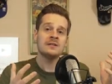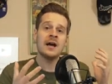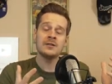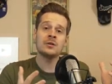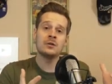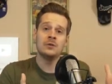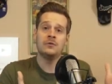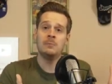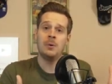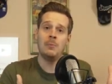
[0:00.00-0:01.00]
These guys are good
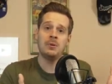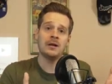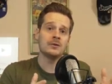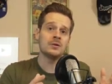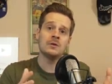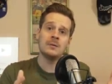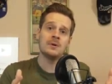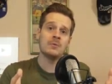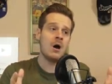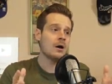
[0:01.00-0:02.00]
football players, don't get
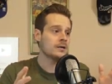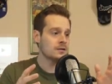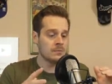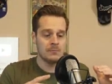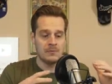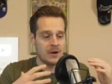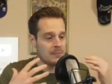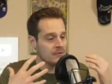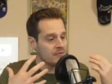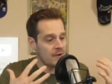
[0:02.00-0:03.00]
me wrong, and some of them have
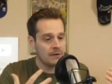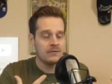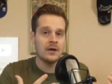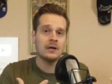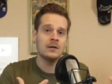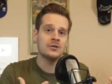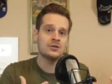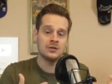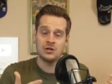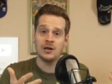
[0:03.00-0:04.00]
come in very, very
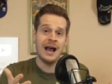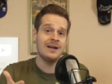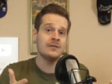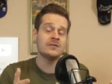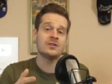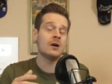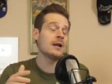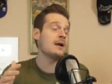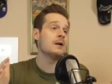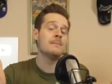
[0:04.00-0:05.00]
clutch this year. Alan
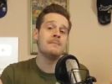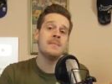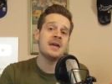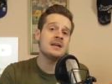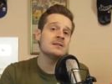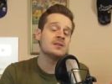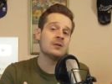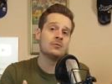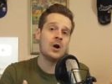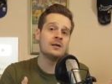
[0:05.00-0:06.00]
Lazard had an
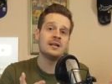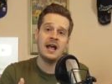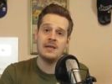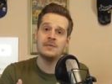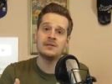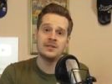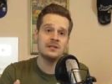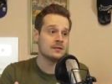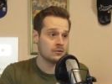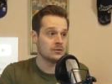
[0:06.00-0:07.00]
amazing run to end the
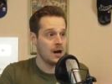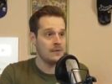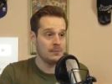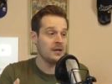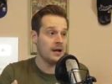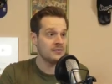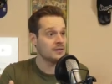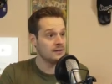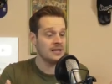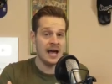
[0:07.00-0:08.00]
season, just not in the playoffs,
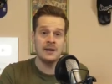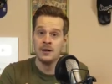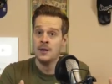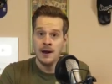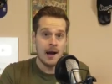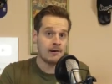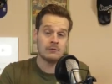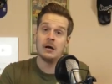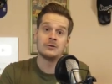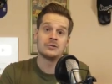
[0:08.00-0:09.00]
because again,
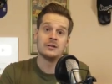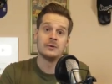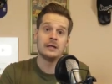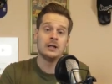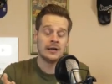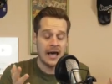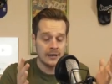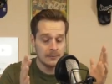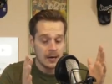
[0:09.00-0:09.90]
Aaron Rodgers didn't really look at